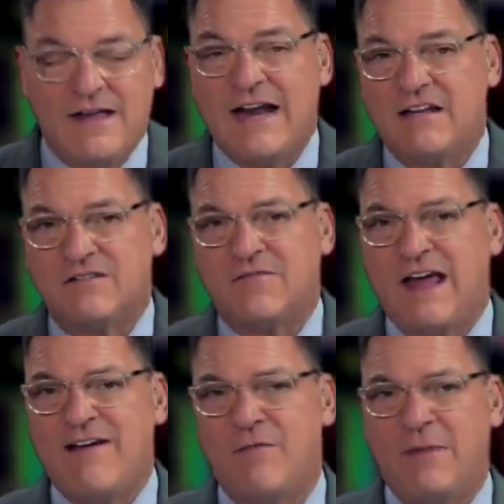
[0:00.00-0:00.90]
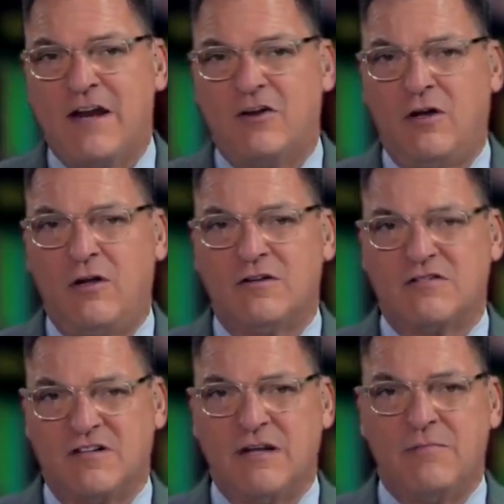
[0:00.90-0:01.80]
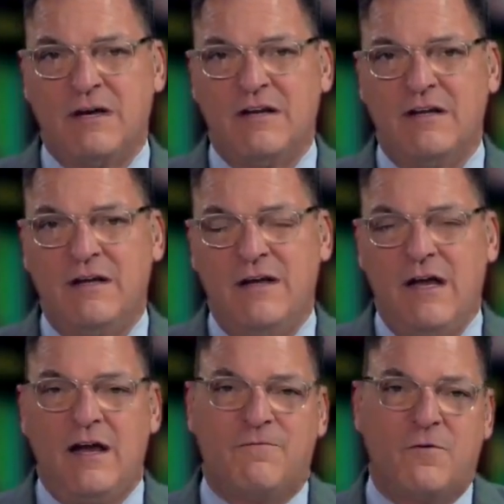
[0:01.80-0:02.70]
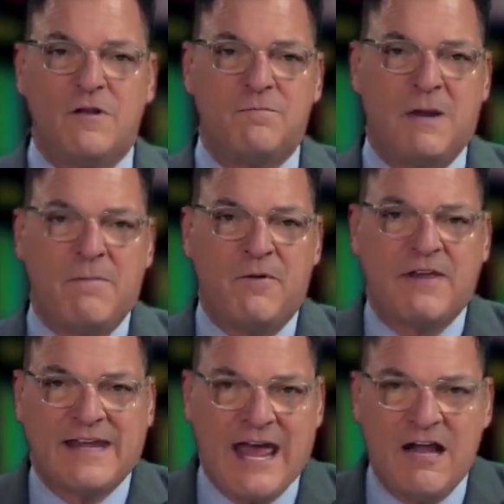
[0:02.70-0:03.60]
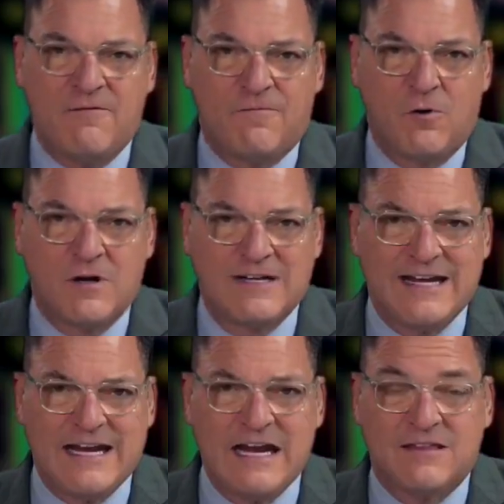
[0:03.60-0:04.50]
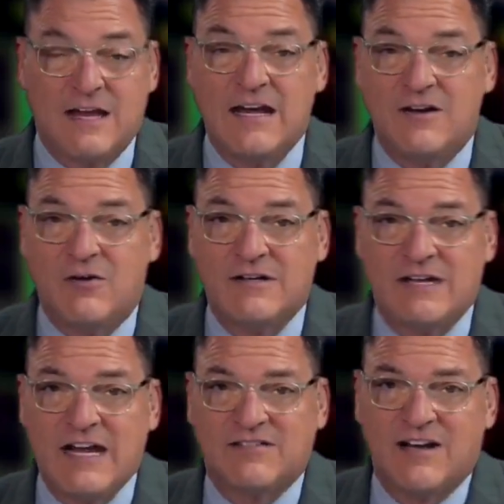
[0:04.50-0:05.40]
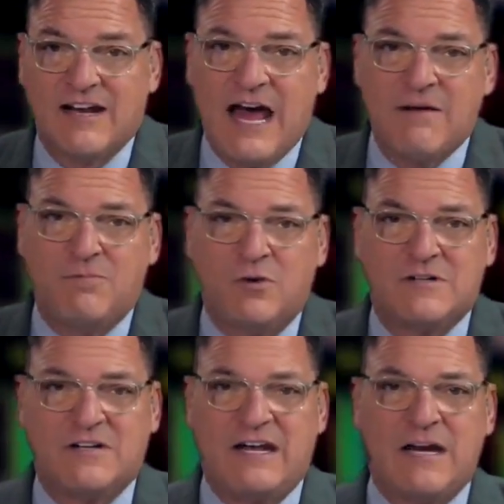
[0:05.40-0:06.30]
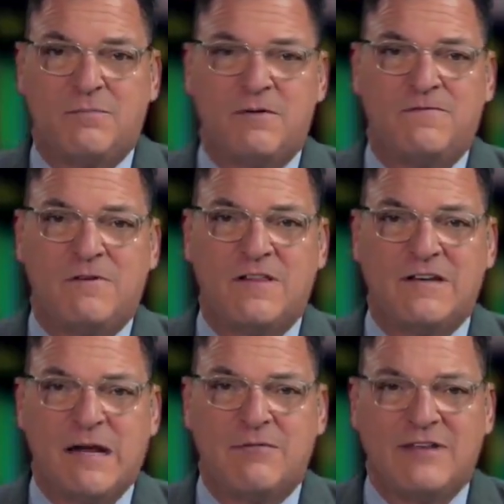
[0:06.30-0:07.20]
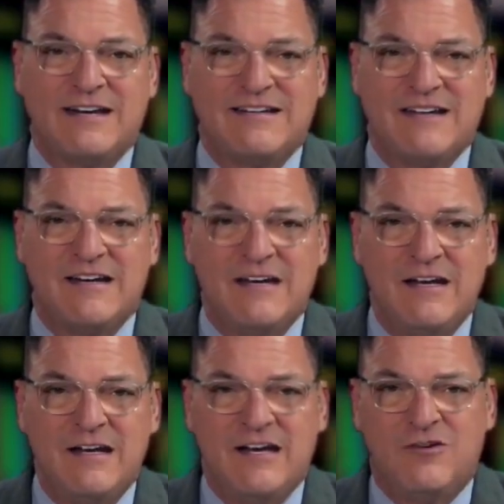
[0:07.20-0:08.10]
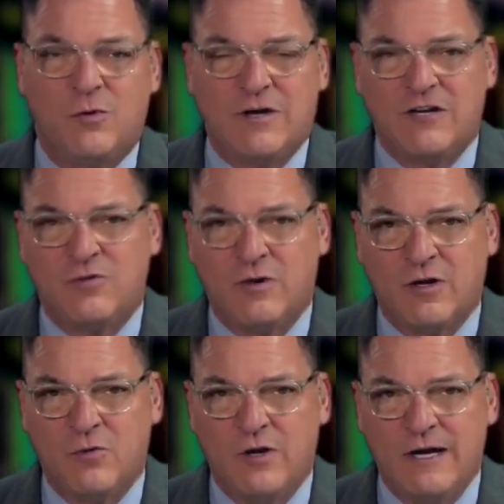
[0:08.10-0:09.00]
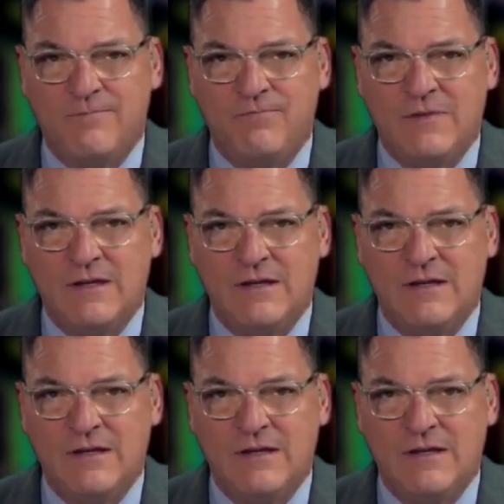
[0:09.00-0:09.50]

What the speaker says: That is, if they have a bed at all to sleep in. And for the people that can't afford to eat, they know it takes a lot more today to put food on the table than it did in 2021.